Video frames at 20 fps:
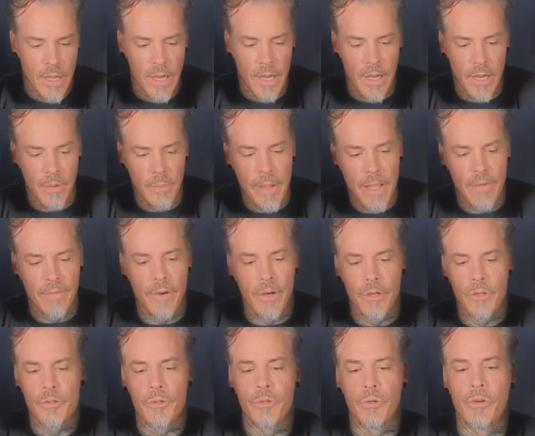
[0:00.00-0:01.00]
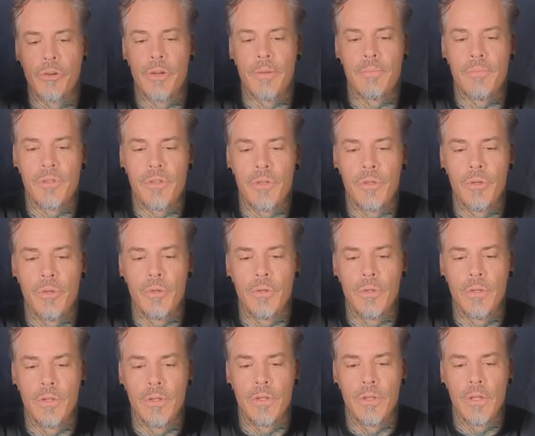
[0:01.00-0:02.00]
Uh, we have our True Grip
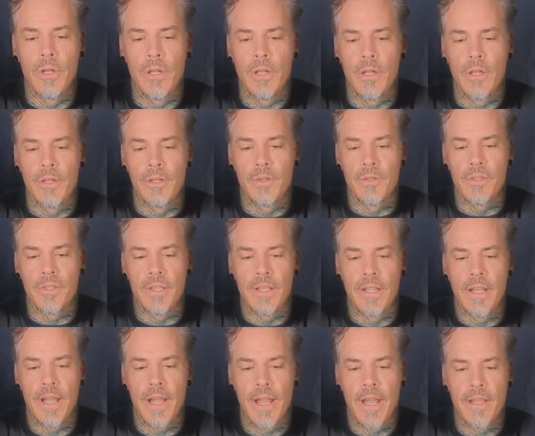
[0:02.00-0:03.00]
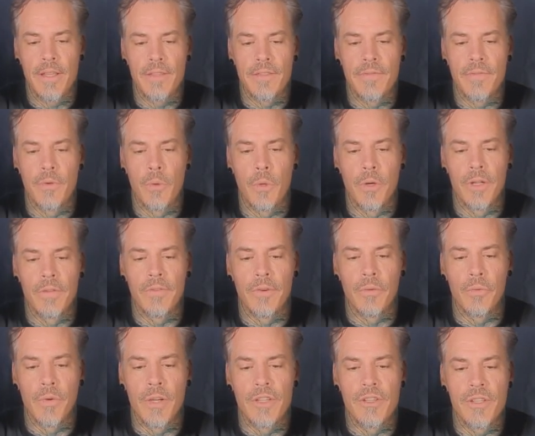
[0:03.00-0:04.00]
2. You'll see that has four
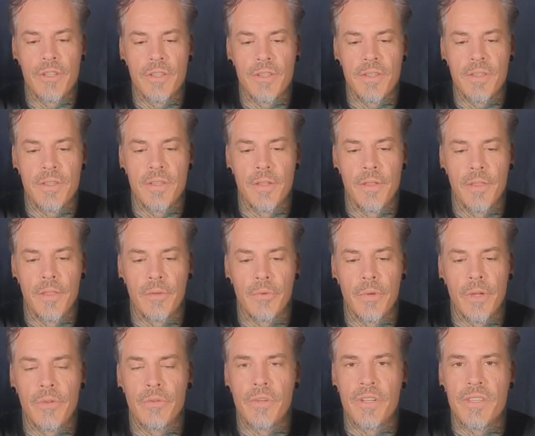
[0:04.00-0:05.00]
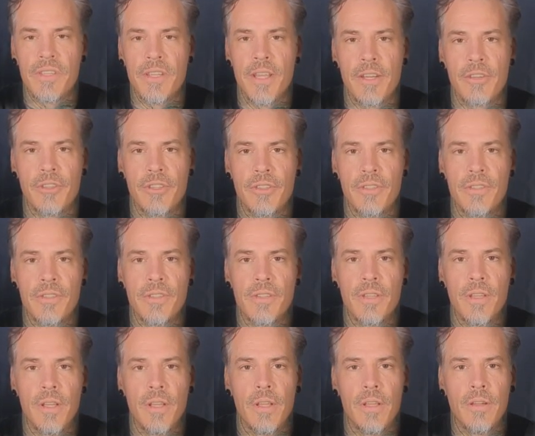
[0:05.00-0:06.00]
different ridges, three
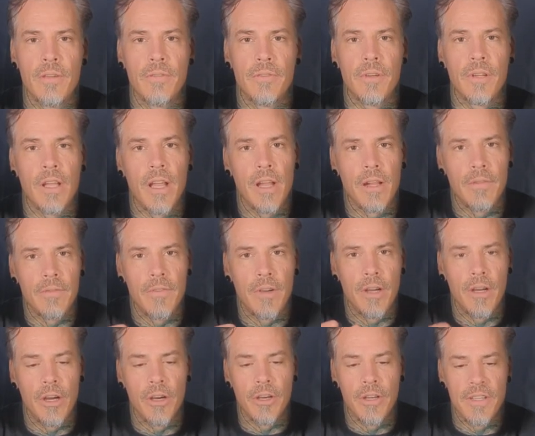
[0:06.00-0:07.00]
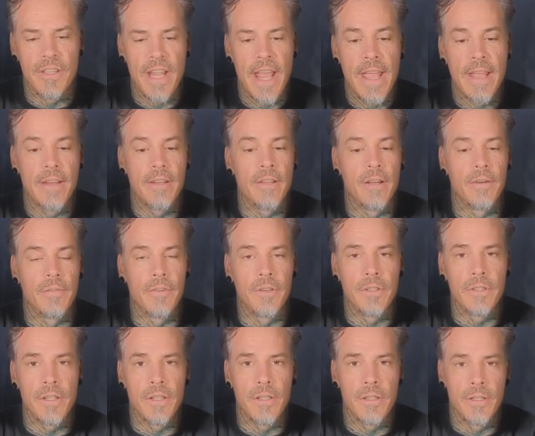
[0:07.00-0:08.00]
recessions for a lot of uh, artist hand
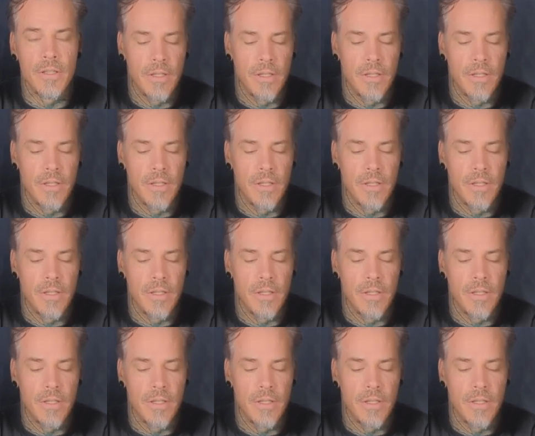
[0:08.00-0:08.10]
comfort